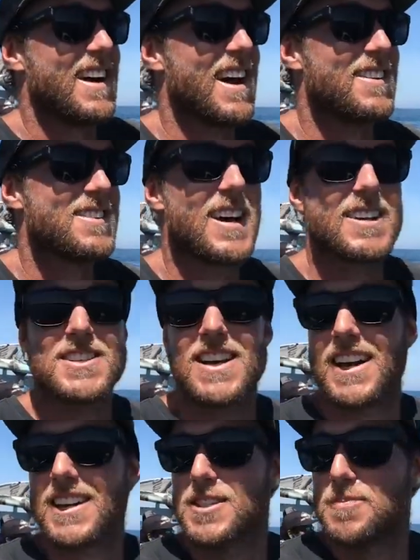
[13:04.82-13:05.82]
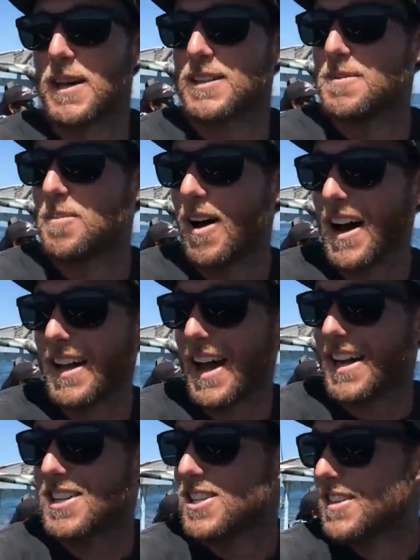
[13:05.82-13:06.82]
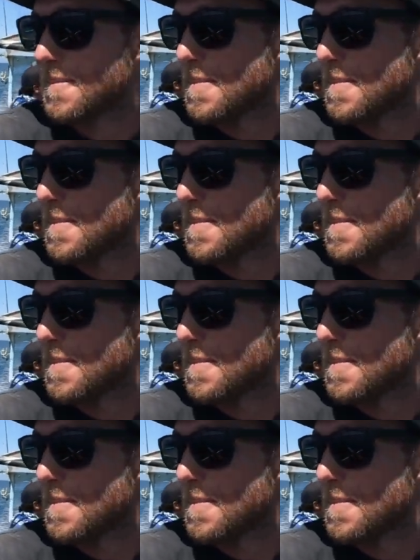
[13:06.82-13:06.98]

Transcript: That was such an unexpected bycatch.